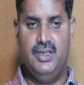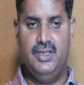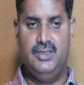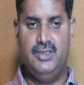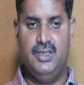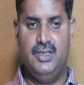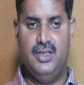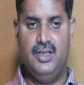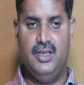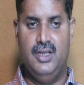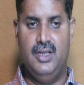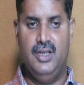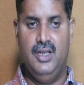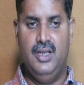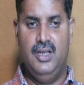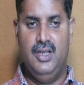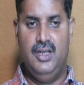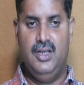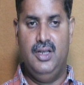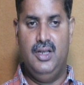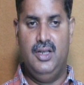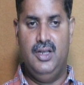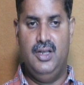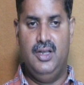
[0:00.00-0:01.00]
is
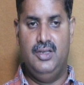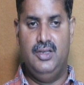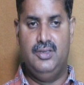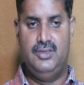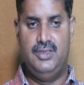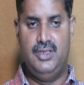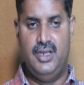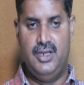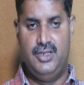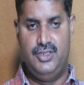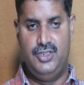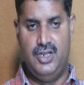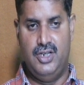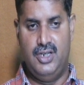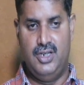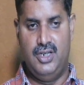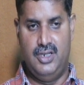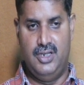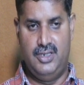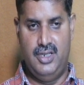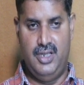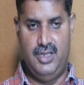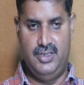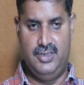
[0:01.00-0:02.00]
side channel
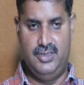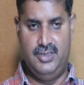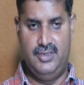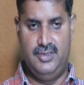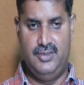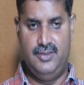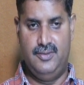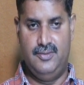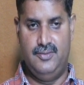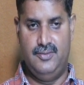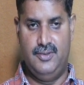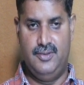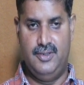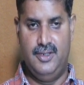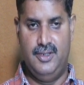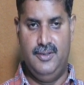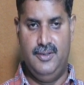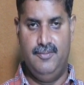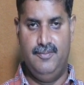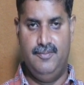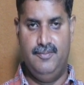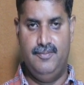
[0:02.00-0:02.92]
attacks. Okay.